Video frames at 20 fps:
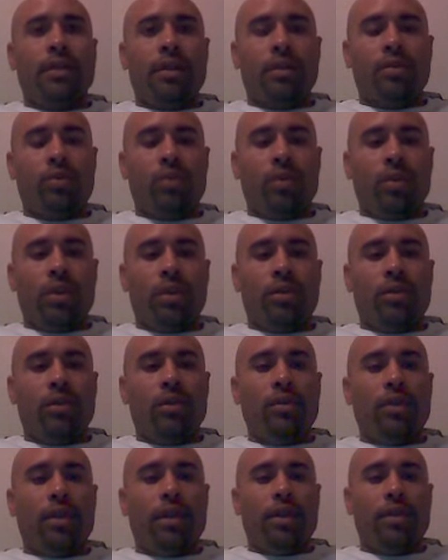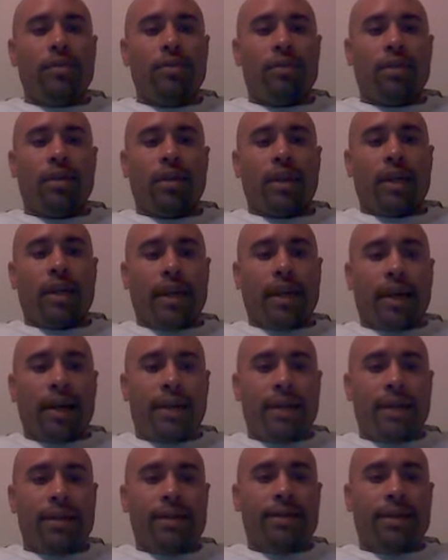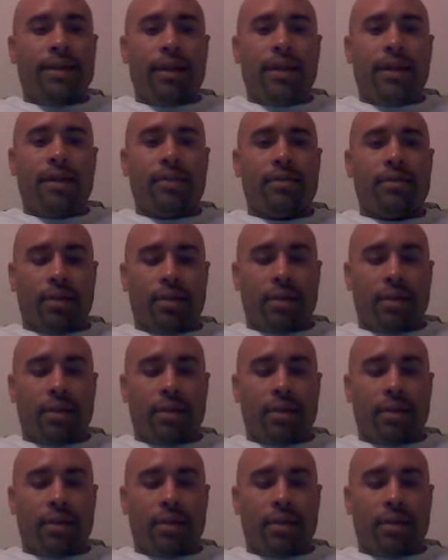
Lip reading: it's when two things are in contact.